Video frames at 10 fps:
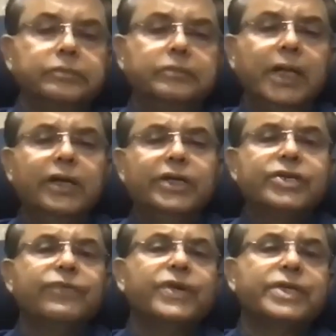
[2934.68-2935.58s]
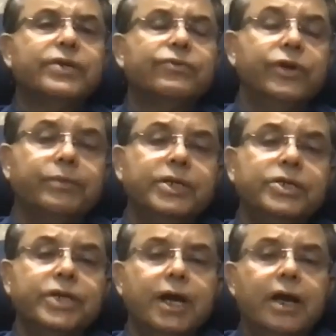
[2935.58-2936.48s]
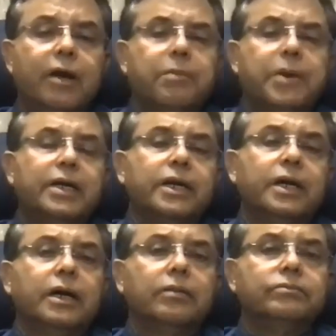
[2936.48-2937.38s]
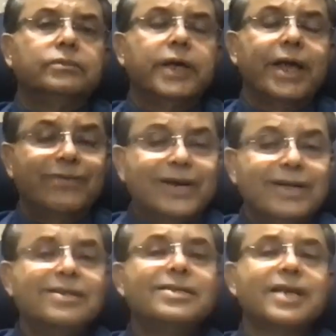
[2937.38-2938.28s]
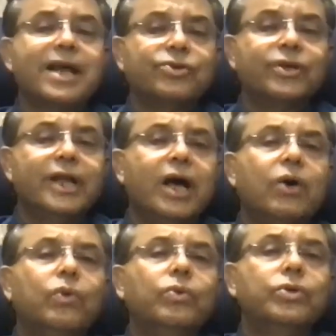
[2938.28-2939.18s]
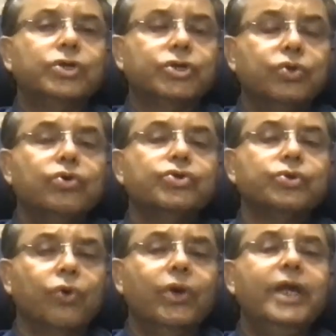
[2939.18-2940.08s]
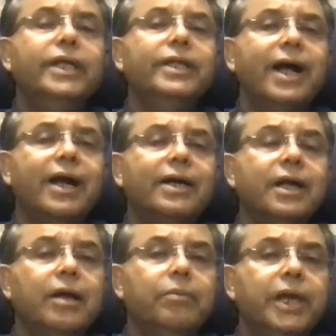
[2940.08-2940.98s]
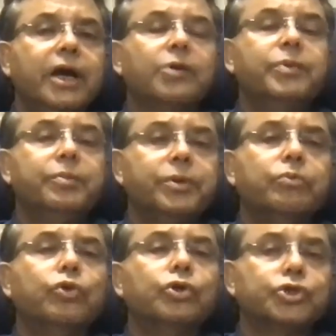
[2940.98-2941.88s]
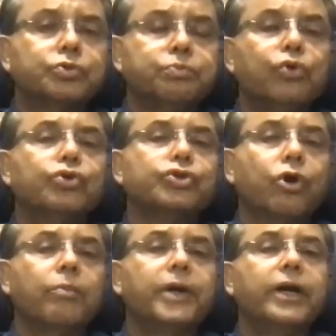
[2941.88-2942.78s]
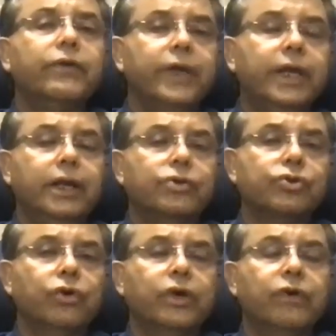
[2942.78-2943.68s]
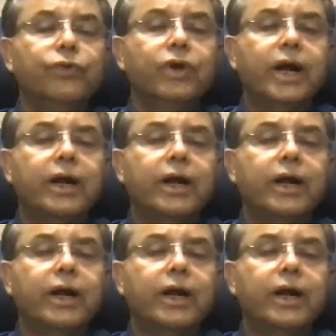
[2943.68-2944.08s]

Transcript: resurfacing treatments, but evidence as of now shows only that PRP promotes post-operative healing. So if you had a